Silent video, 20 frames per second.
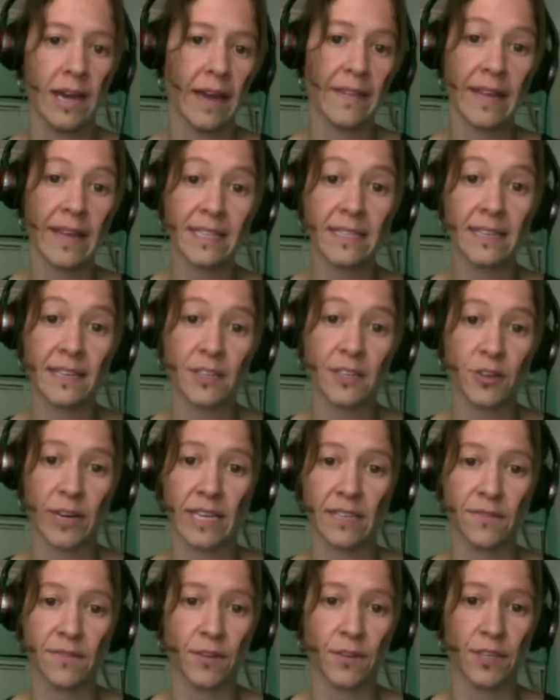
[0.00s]
and that's going to
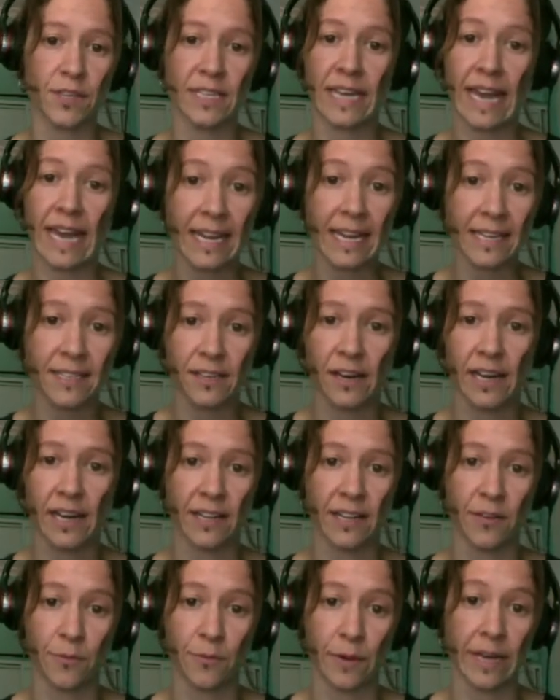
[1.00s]
transfer to any
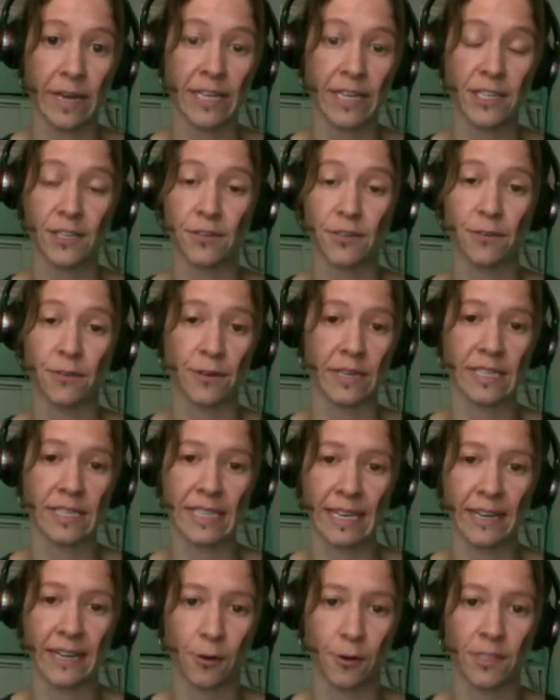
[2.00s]
site in the region or
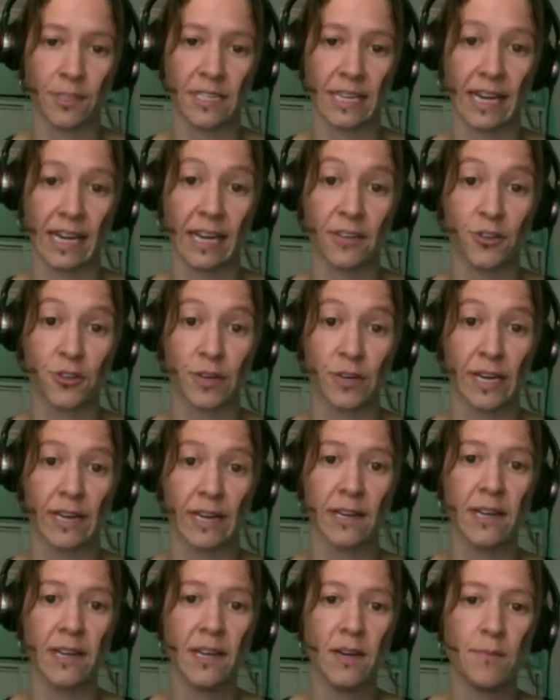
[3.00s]
indeed across the
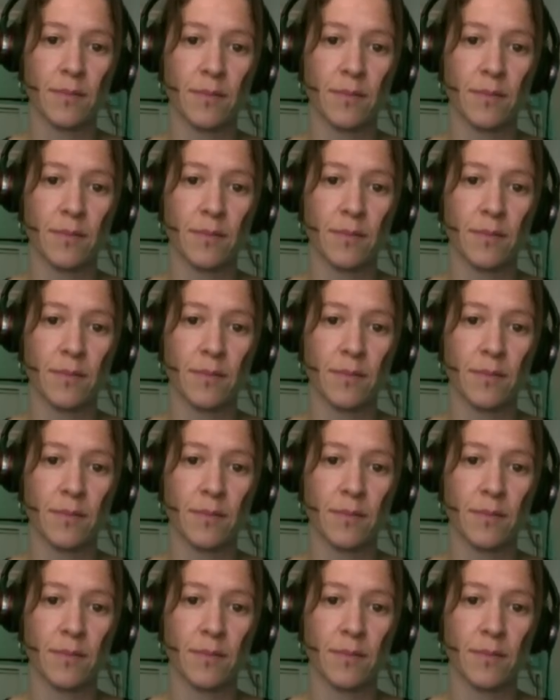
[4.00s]
country